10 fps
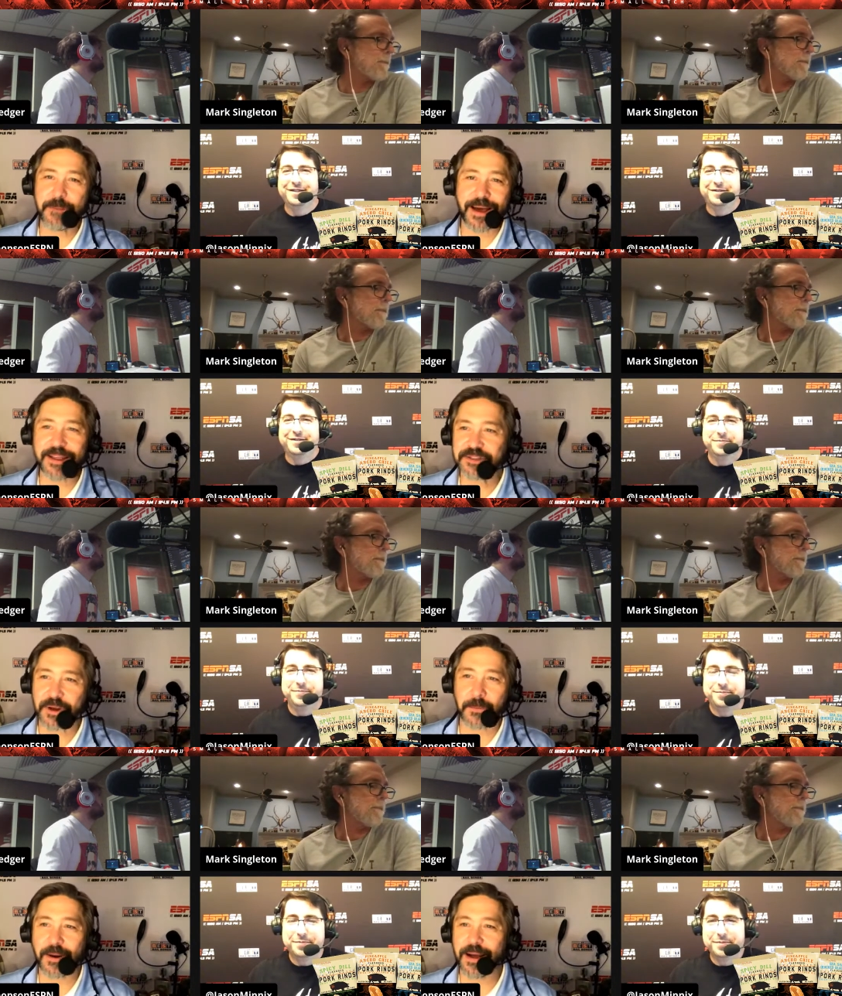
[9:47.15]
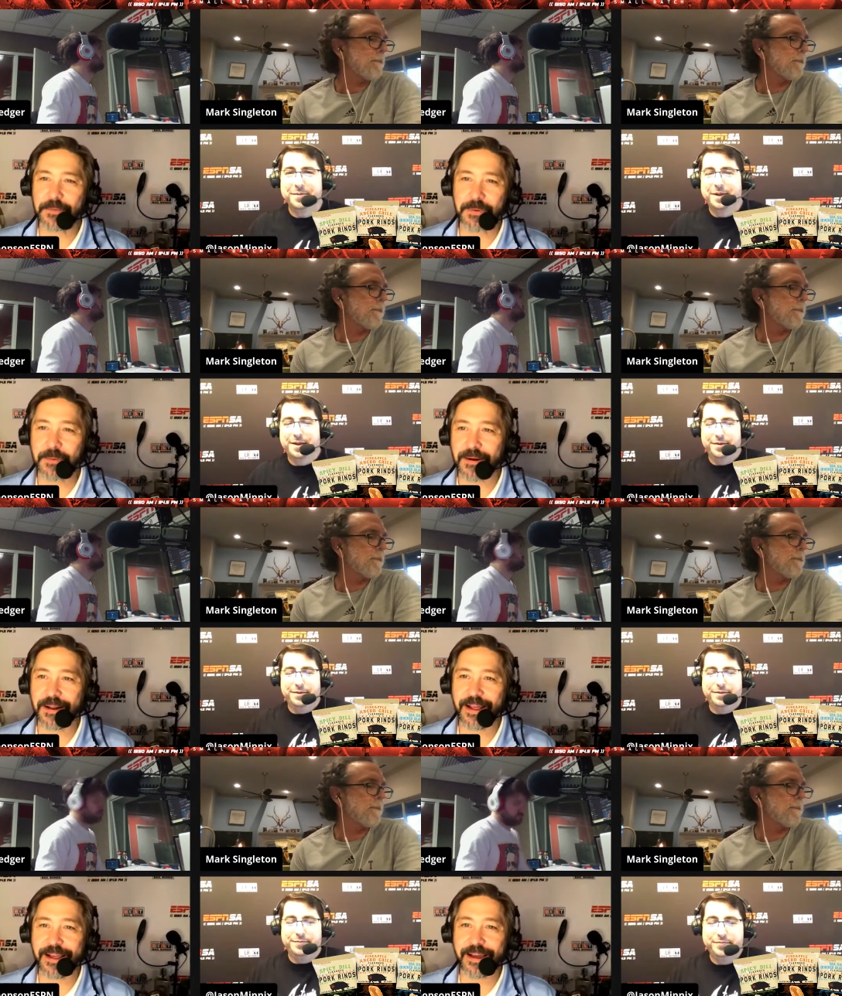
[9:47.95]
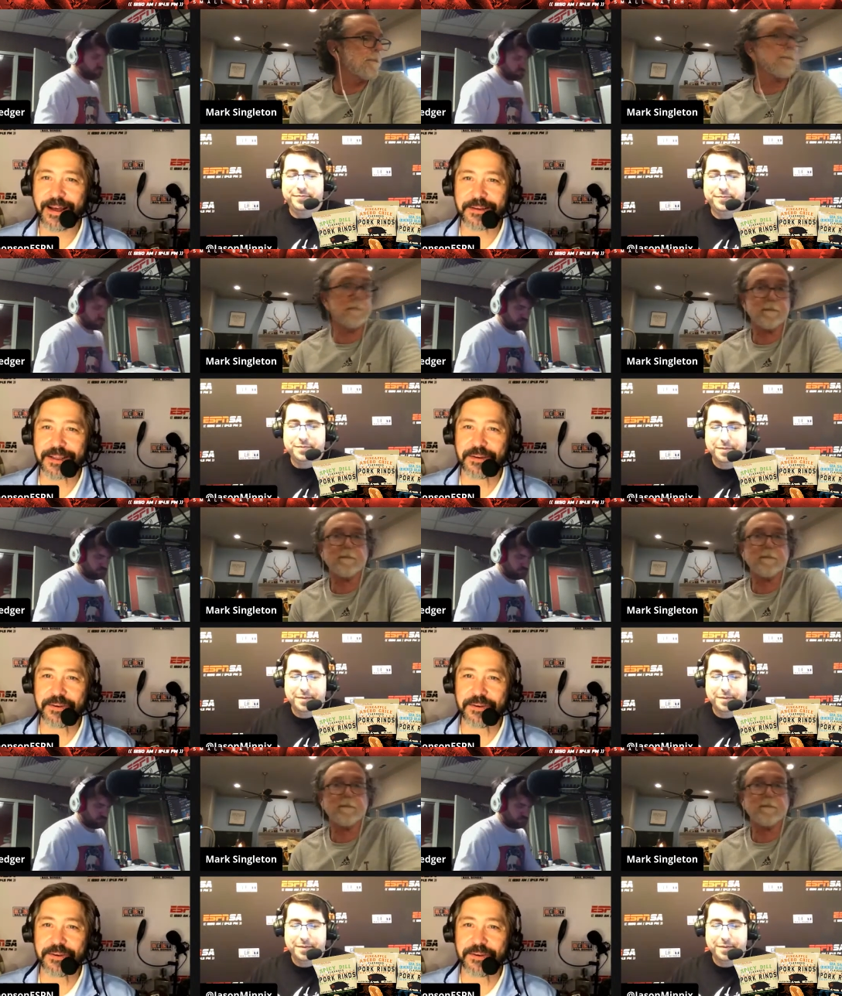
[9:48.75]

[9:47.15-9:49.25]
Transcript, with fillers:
Speaker 1: everybody's around when we're all hanging